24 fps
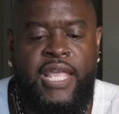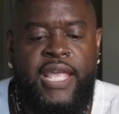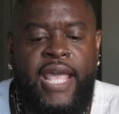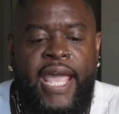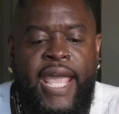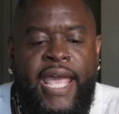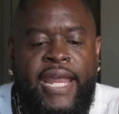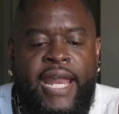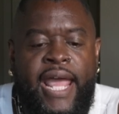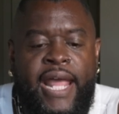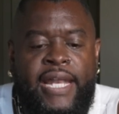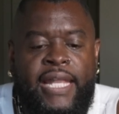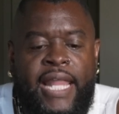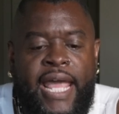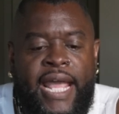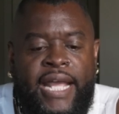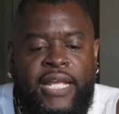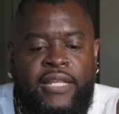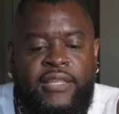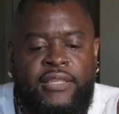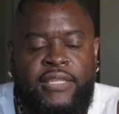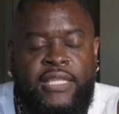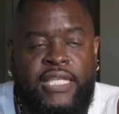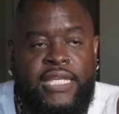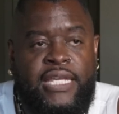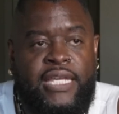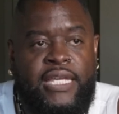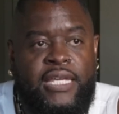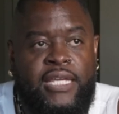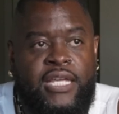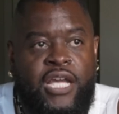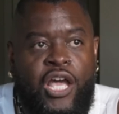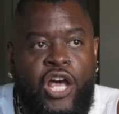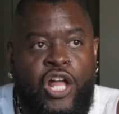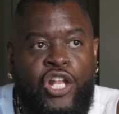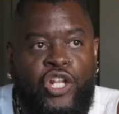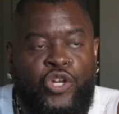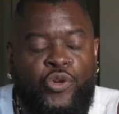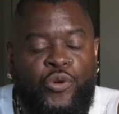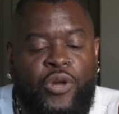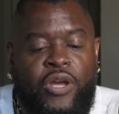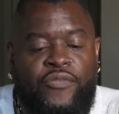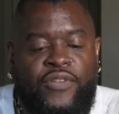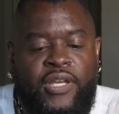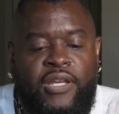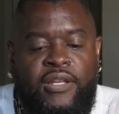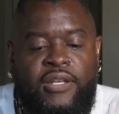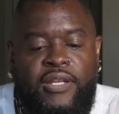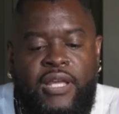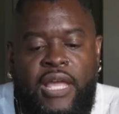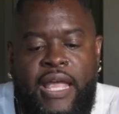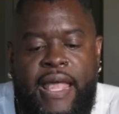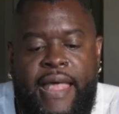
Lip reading: And I like the color of it